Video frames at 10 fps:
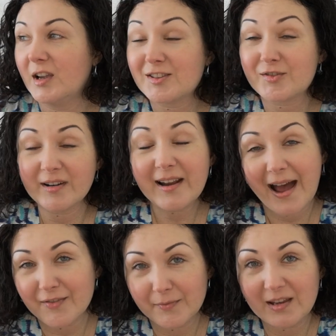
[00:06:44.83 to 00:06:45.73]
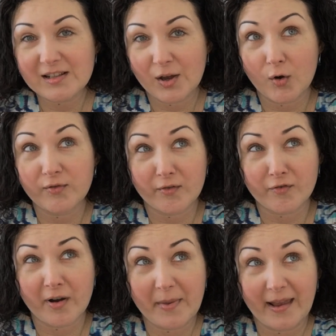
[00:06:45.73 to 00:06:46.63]
3.5 meters
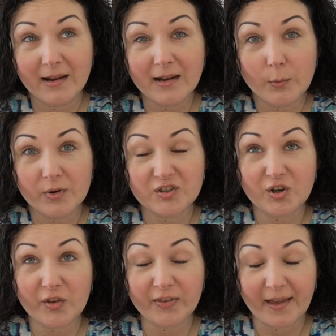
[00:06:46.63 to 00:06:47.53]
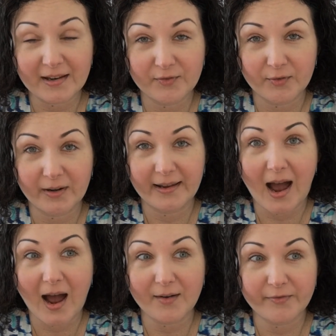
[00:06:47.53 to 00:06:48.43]
of ribbing, which
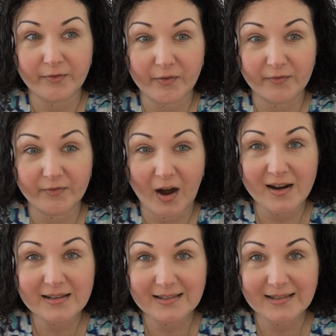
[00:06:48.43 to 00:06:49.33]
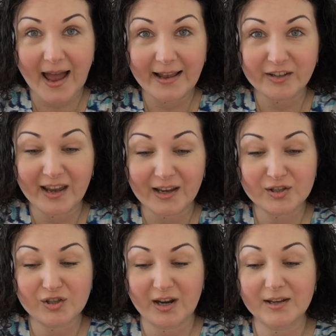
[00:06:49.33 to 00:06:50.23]
thankfully I've reversed and
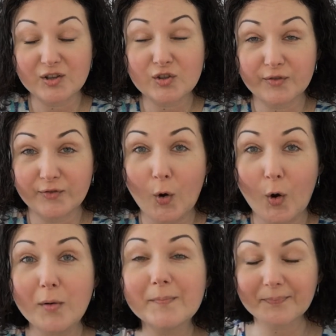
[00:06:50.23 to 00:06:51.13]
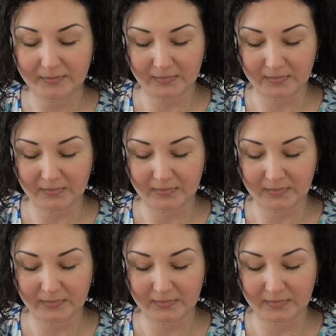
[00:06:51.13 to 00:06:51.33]
exchanged for